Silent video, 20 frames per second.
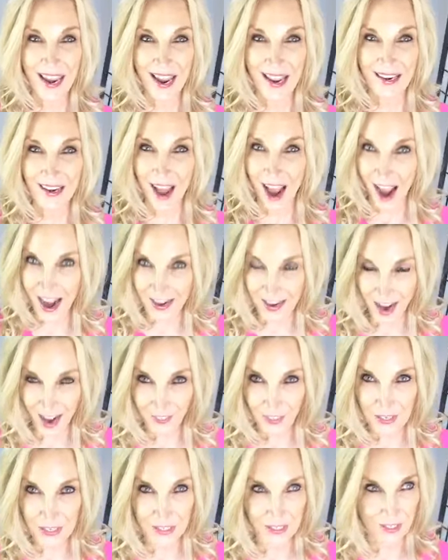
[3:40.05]
And I
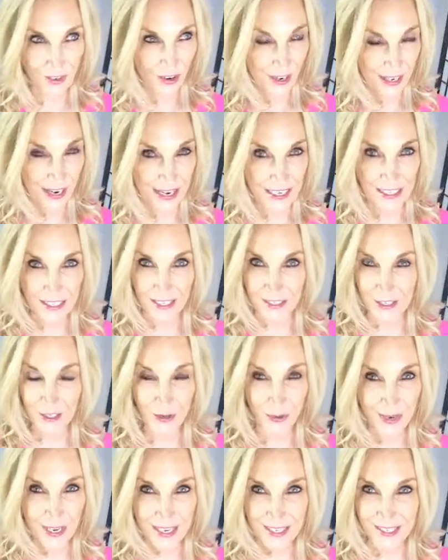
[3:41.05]
got this deal, and I said, you
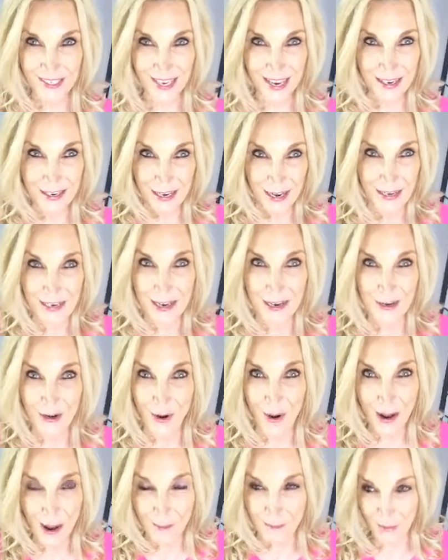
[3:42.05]
know, is you
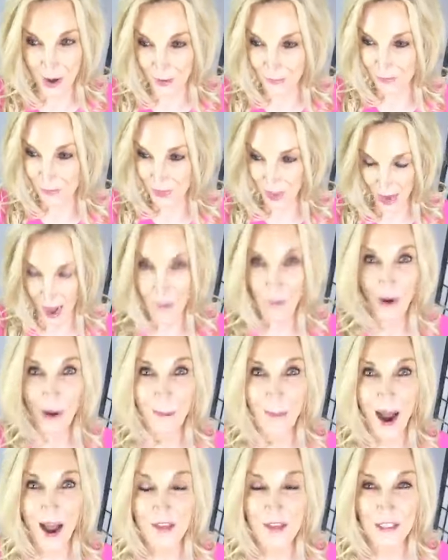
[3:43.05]
know, I I, I want
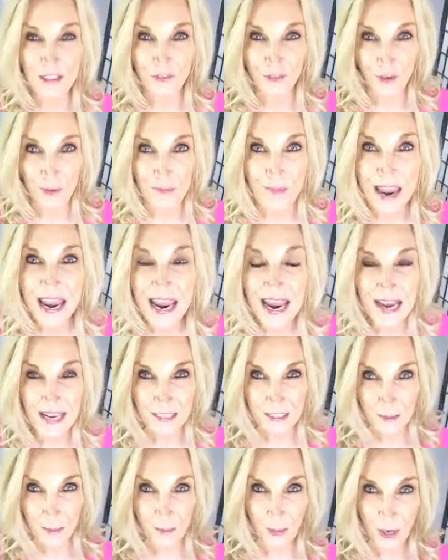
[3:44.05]
to buy this for me
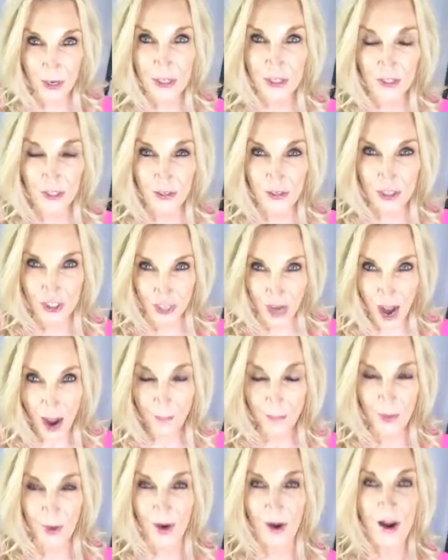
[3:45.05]
as a personal
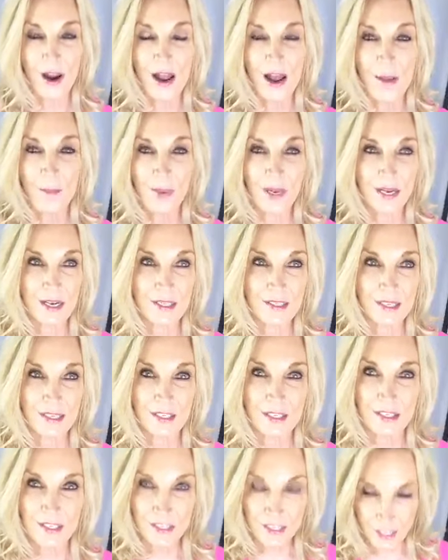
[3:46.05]
shopper because
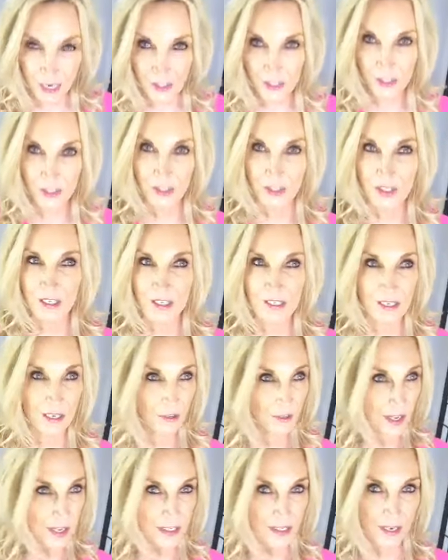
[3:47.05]
it's such a good
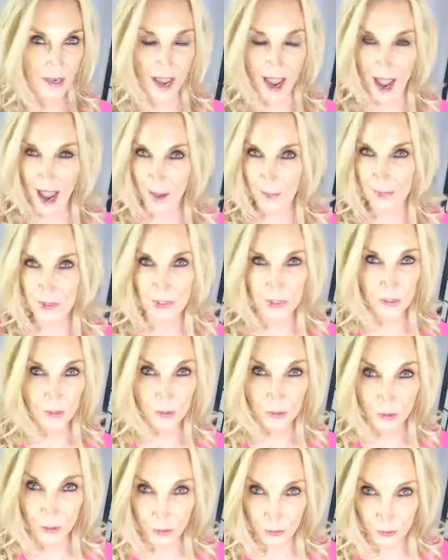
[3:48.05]
deal. And they said,
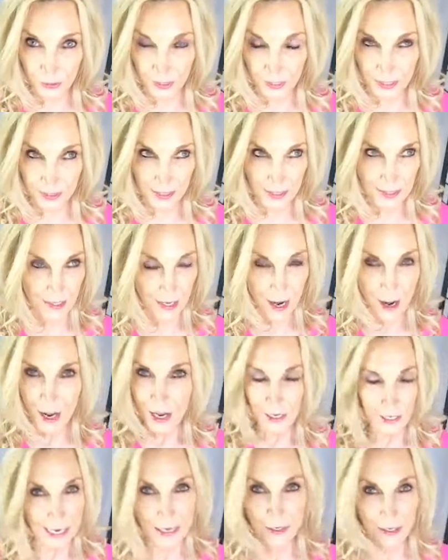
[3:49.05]
absolutely. And I said,
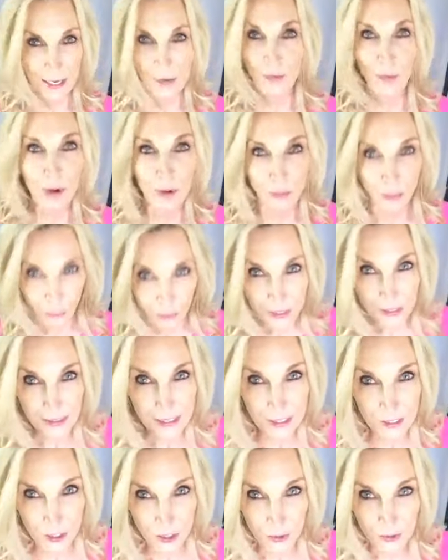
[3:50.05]
can can we
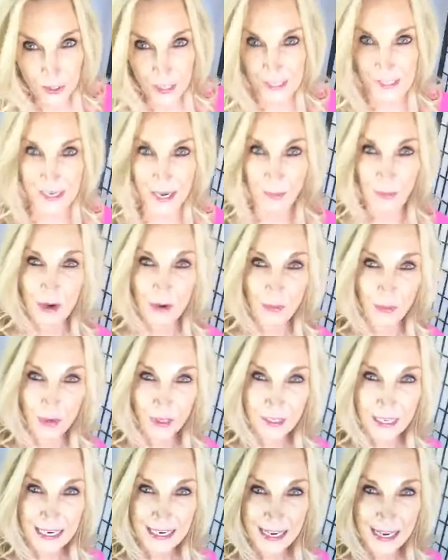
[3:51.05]
really do this? Can we
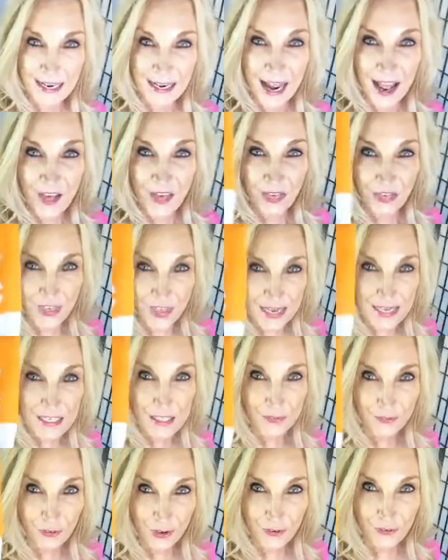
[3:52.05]
really get
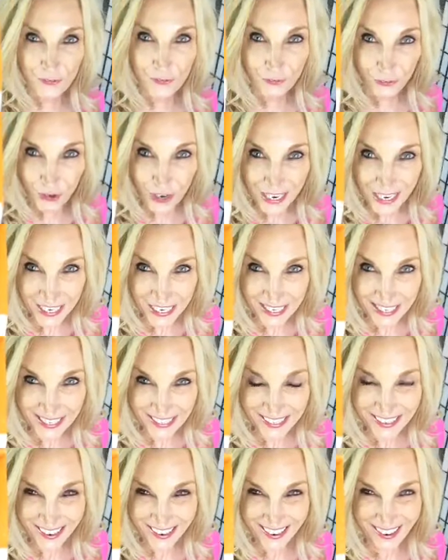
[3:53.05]
this for
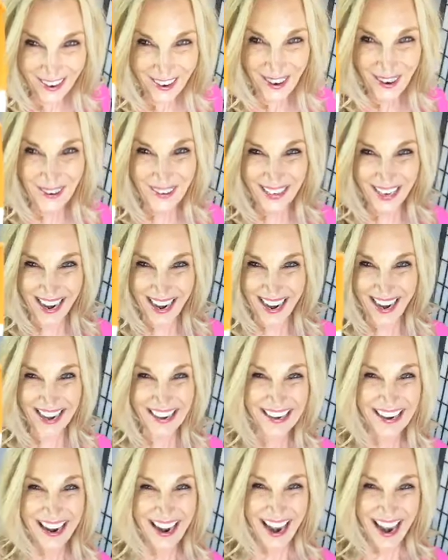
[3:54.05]
free? Okay,
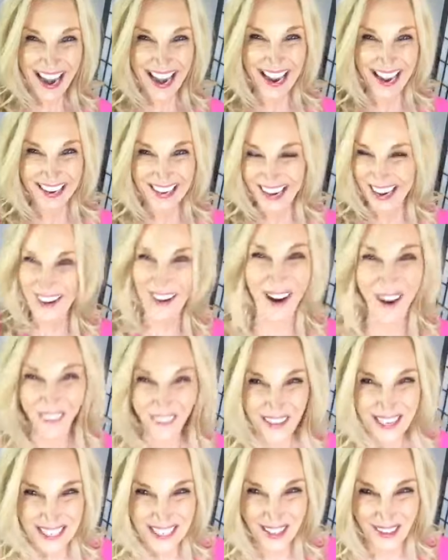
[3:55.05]
and and all
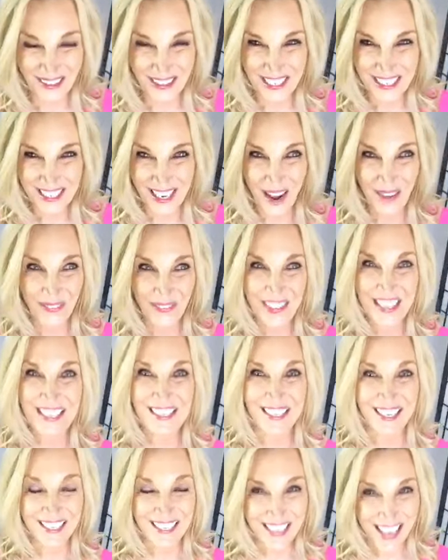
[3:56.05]
this other stuff. And they
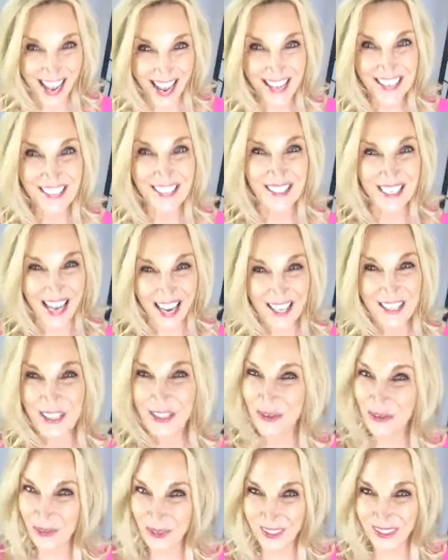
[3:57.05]
said, yes,
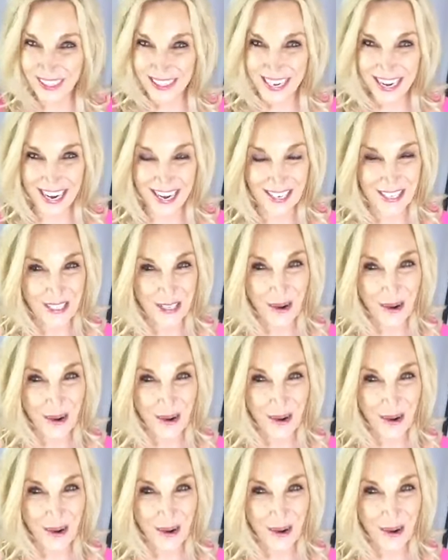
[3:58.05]
yes, you really can.